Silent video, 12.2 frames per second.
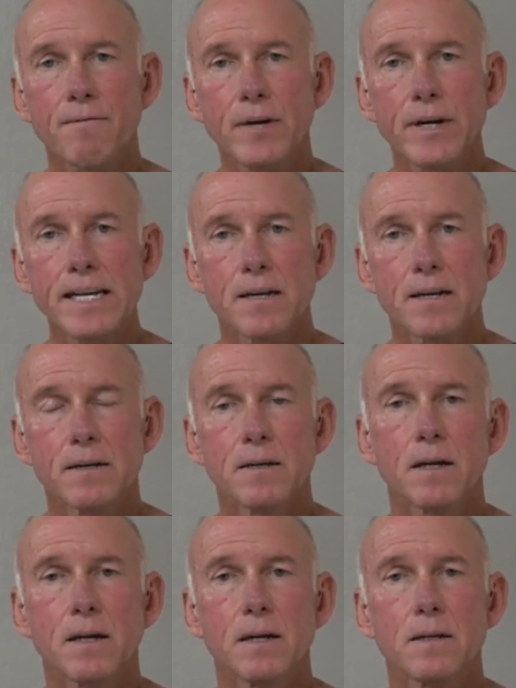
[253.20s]
which
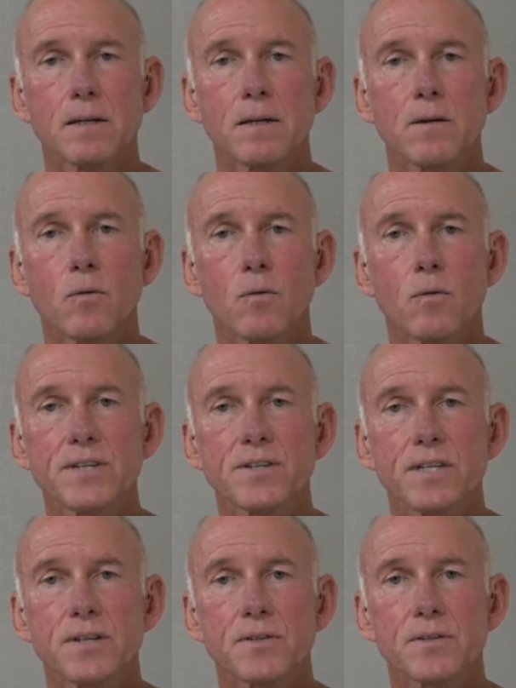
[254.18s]
is
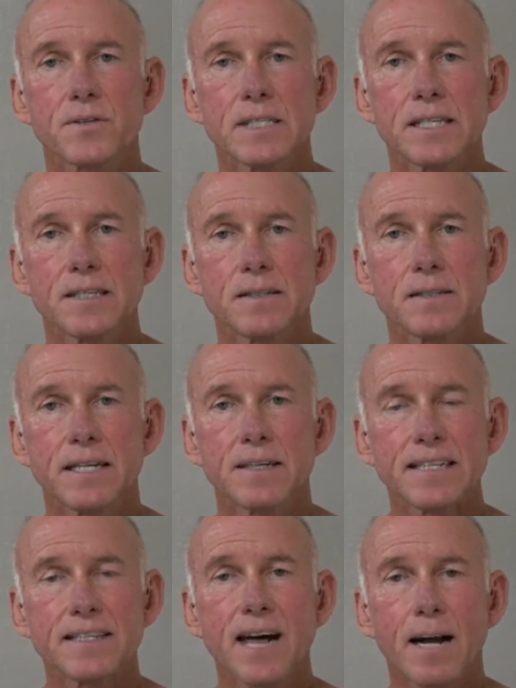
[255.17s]
indeed
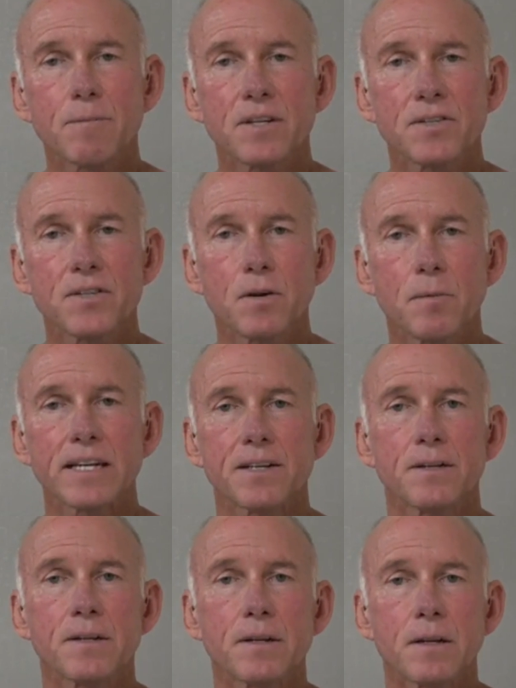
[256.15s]
time-consuming. And
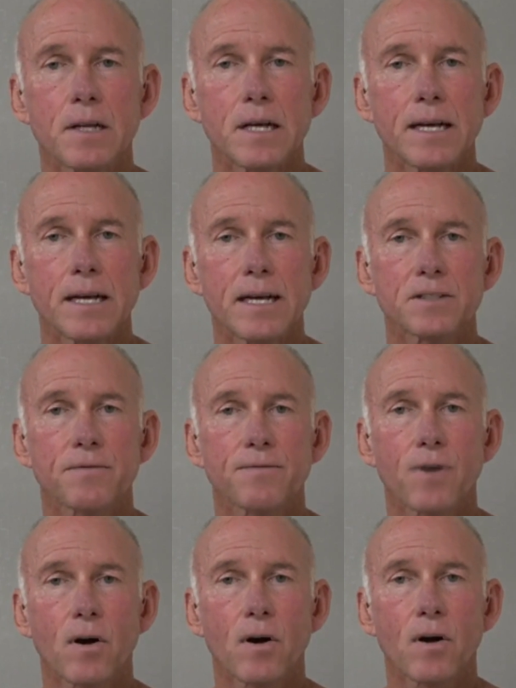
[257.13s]
as far as
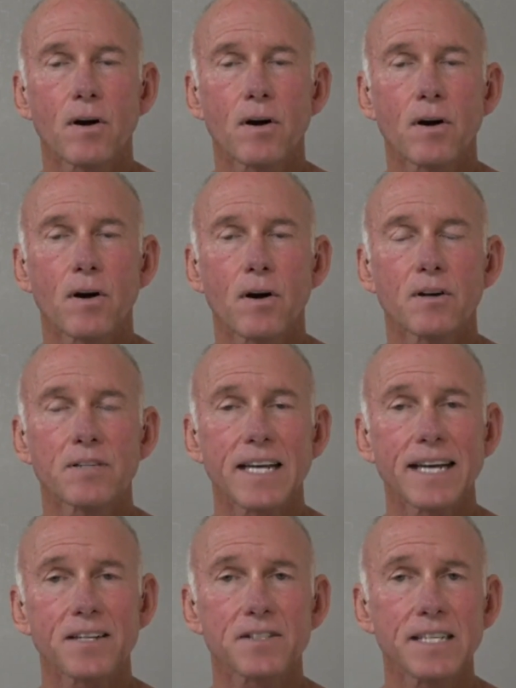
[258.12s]
anesthesiologists go,
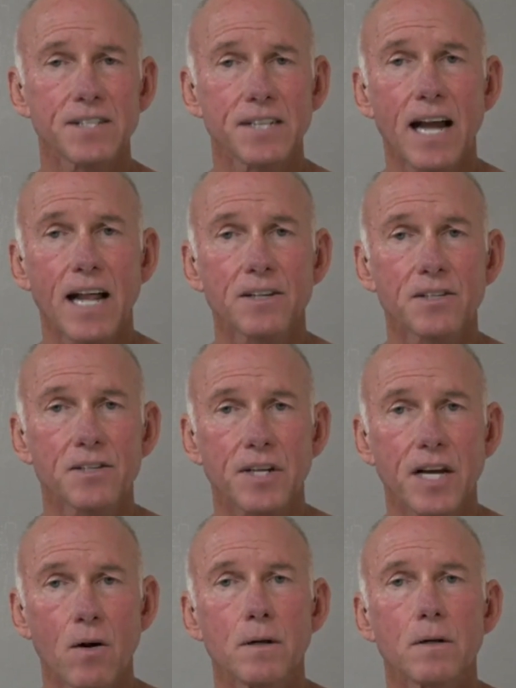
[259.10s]
the
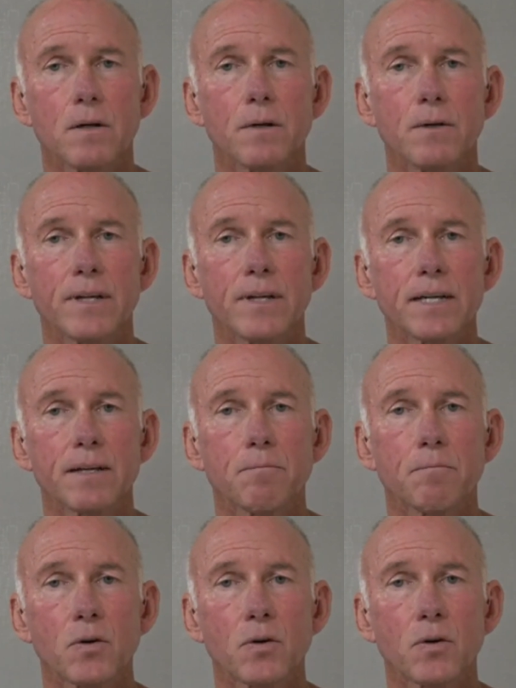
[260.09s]
most critical
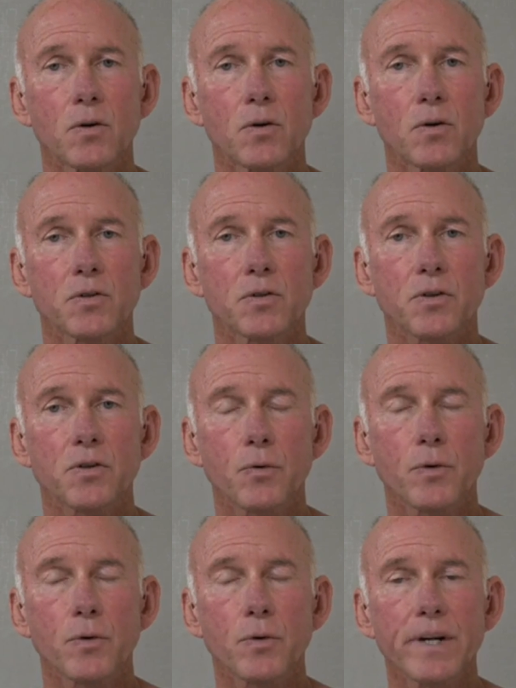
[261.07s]
part of
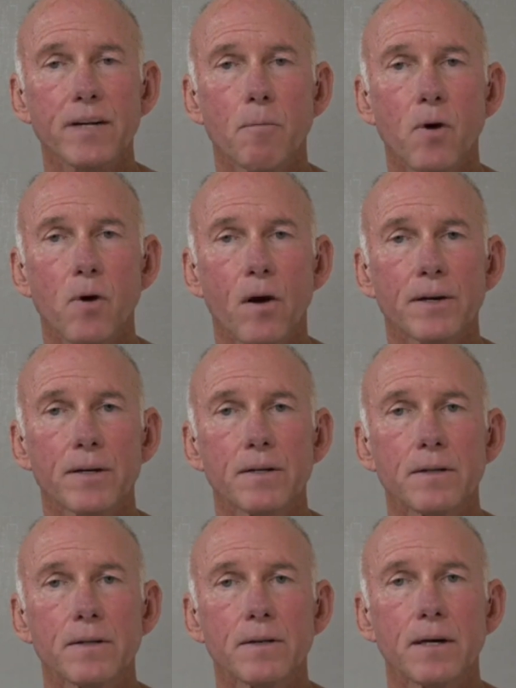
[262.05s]
the anesthetic
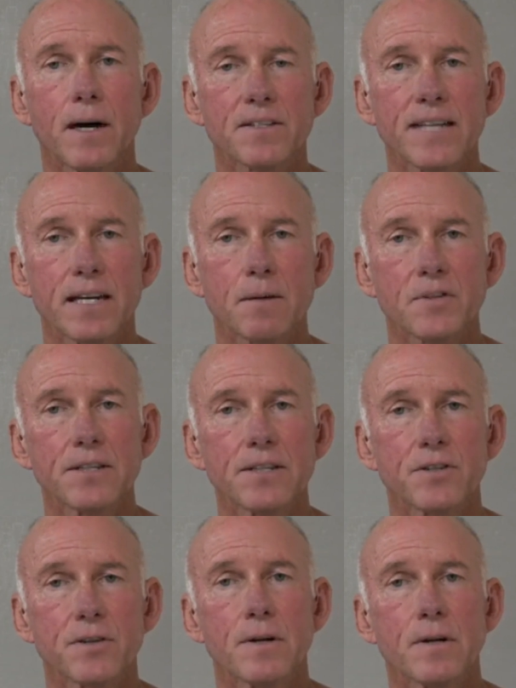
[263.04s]
procedure. So
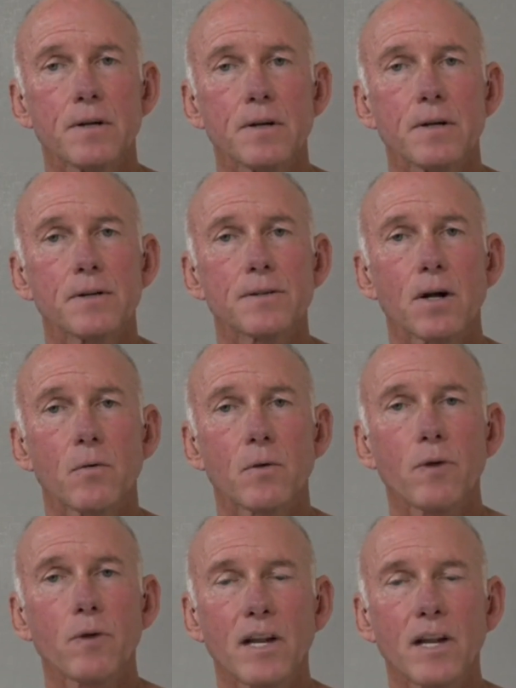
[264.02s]
we want to eliminate that
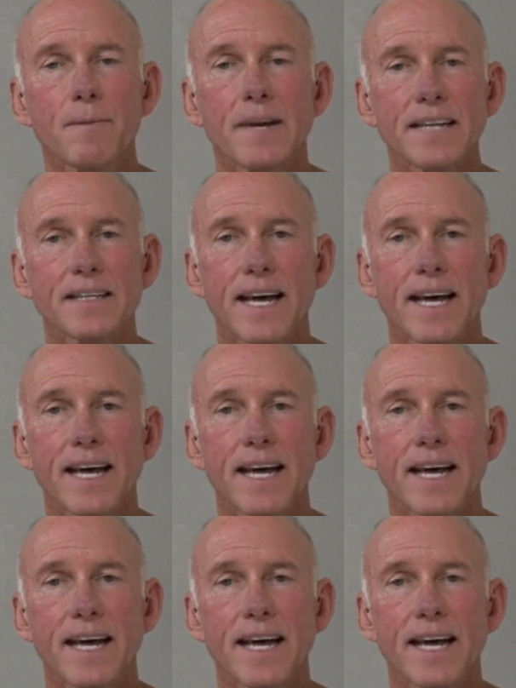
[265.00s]
if we can.